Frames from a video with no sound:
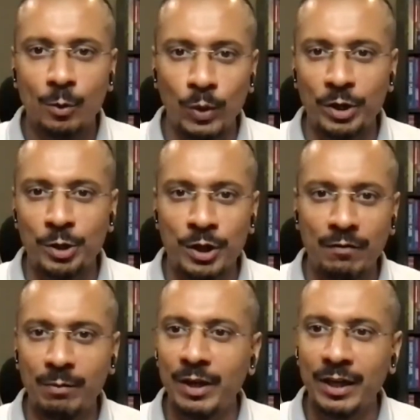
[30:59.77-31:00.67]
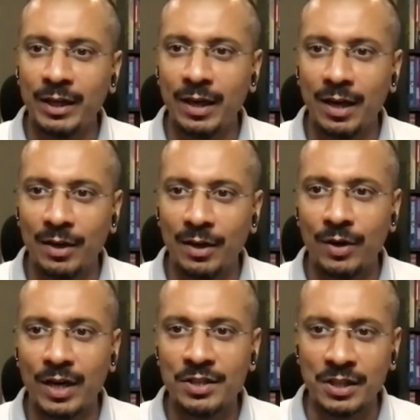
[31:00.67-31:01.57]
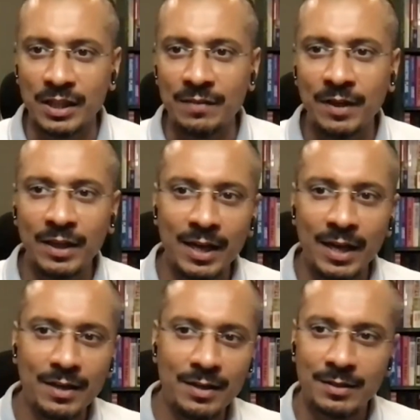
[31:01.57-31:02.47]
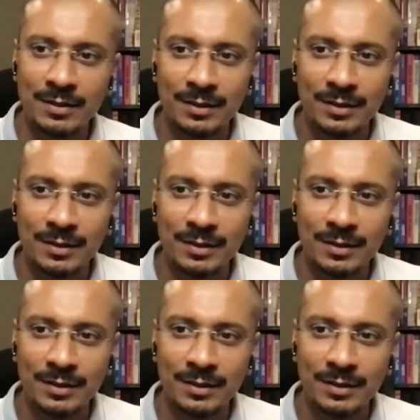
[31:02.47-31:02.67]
Wish everybody a great evening ahead.